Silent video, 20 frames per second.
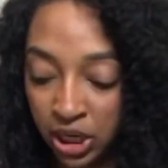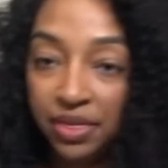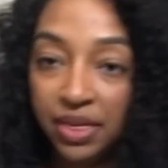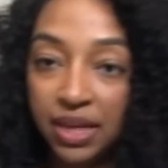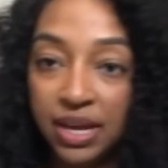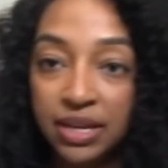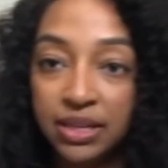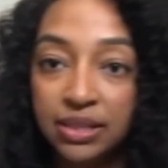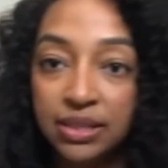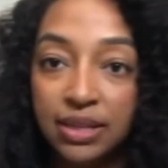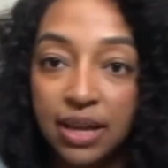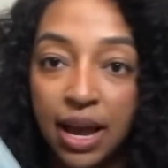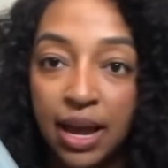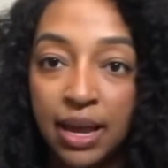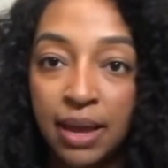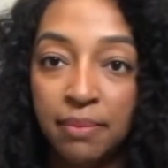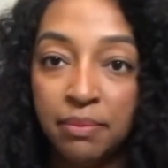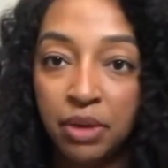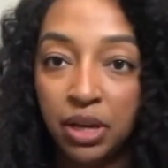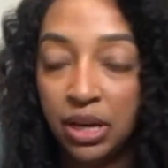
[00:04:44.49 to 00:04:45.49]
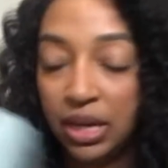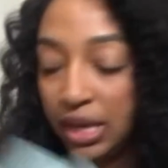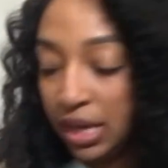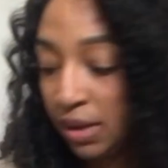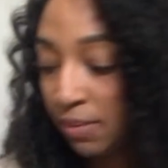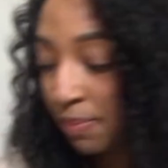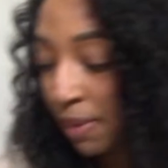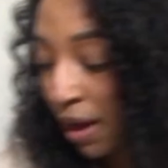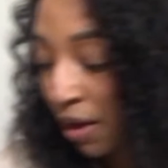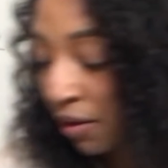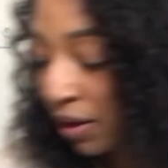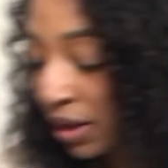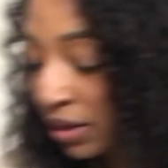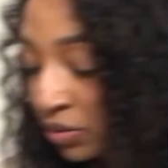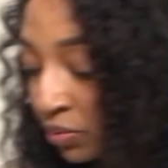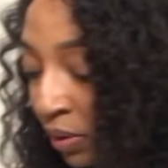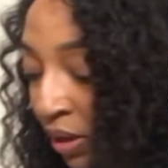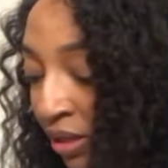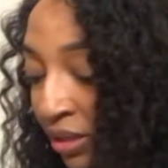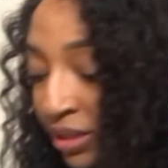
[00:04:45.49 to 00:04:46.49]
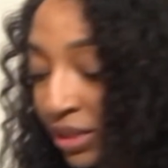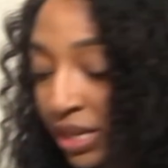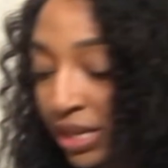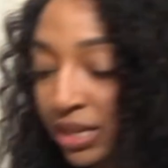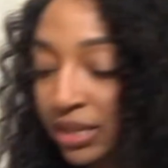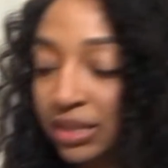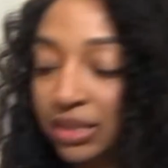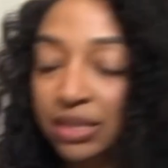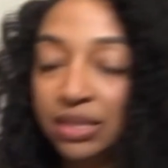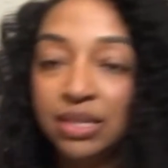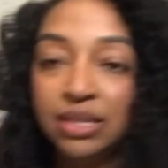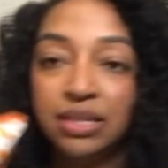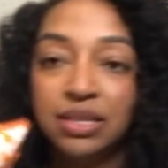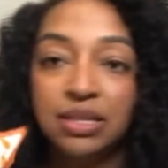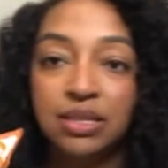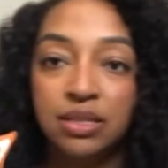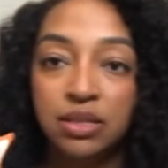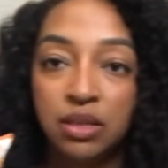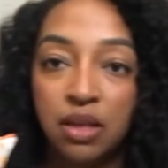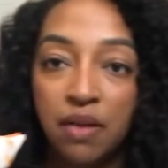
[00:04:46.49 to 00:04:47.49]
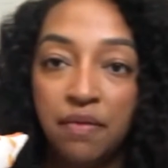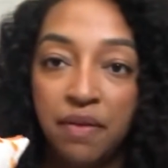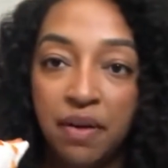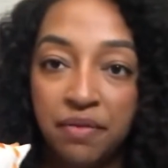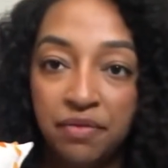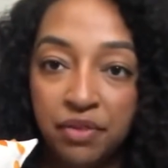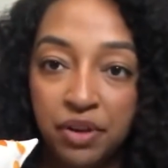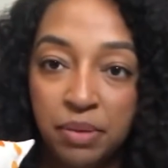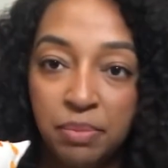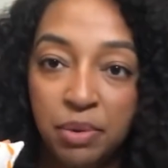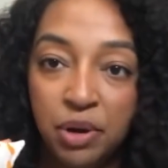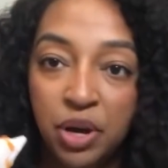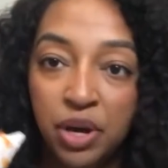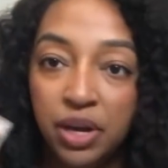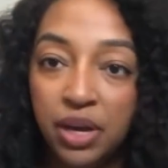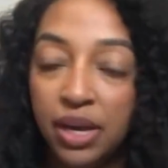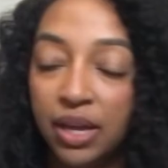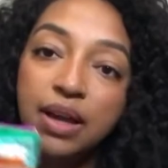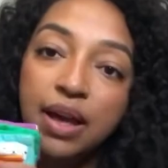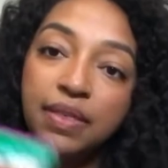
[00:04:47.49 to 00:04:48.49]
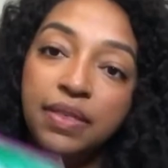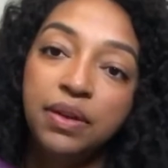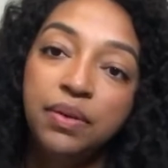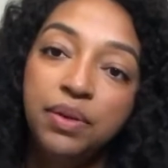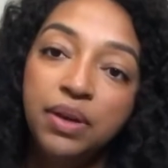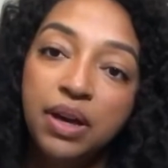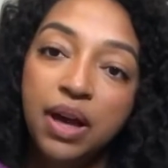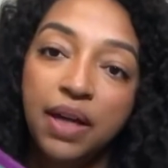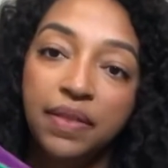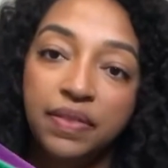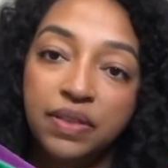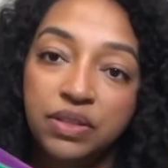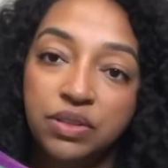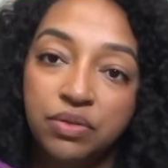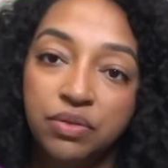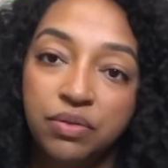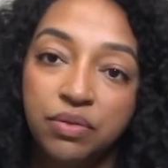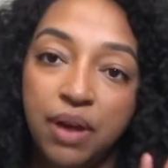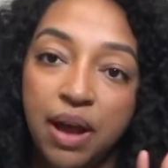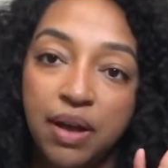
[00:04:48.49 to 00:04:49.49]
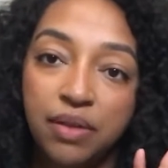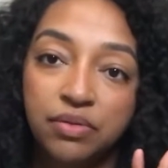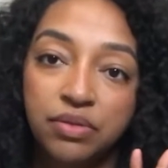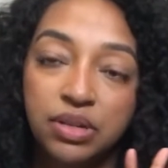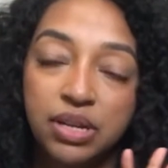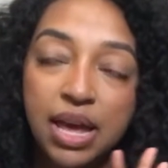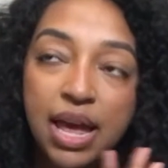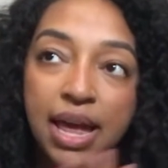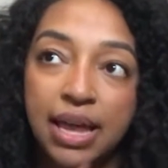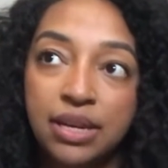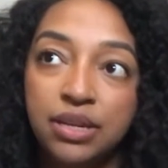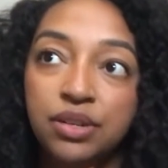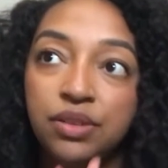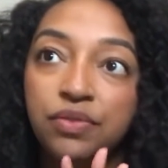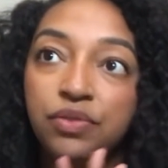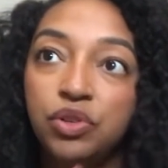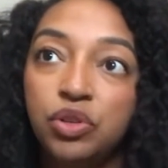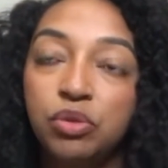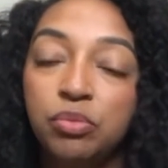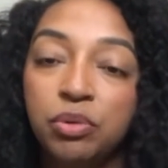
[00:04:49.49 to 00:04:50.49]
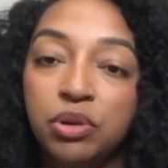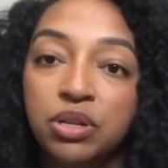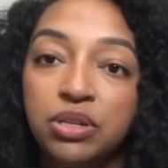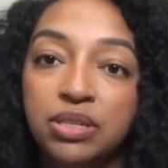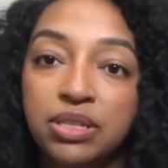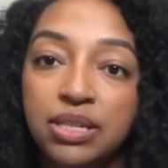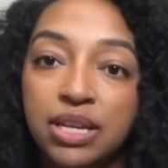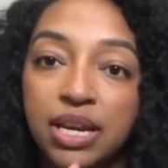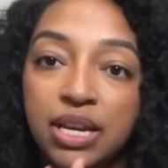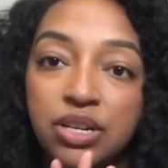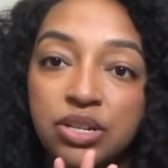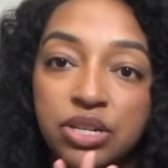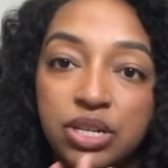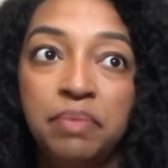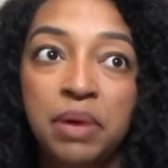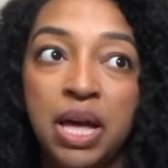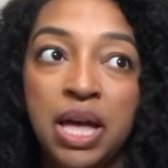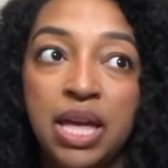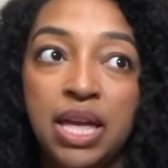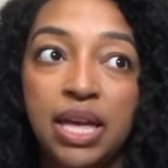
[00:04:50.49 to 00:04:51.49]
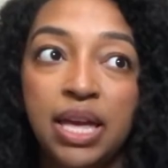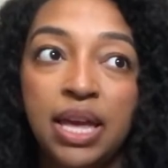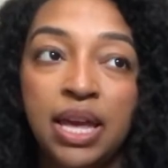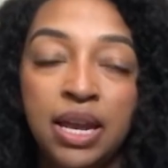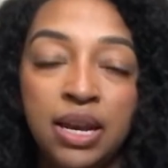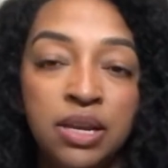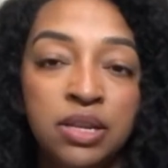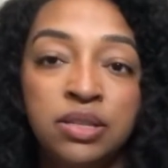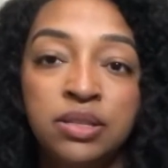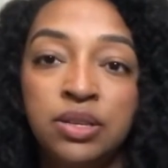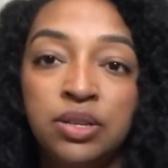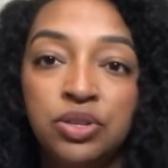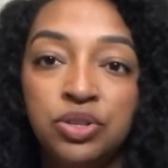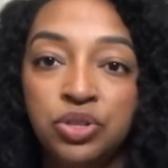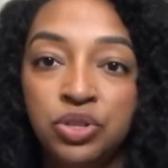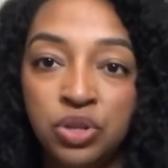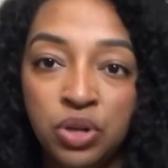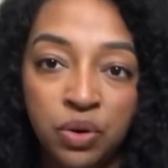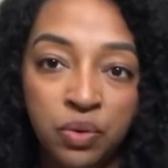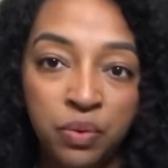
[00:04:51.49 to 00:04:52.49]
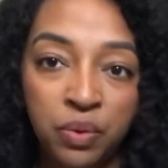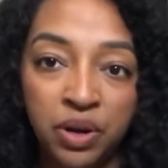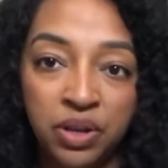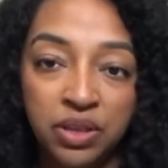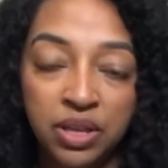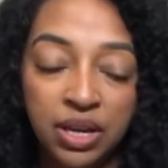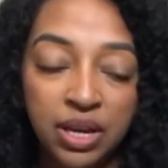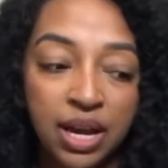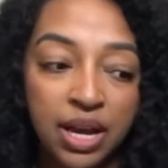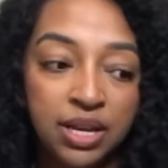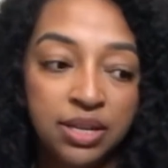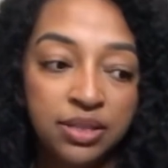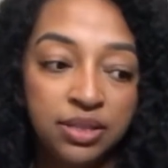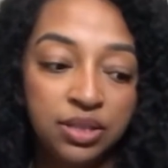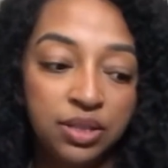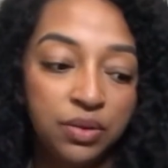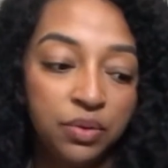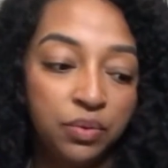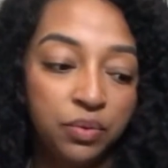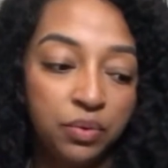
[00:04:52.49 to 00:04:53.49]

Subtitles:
This I am going to keep out, as well as this. This is Love Every book. I think we got this around end of newborn stage, but it is so worth it, guys.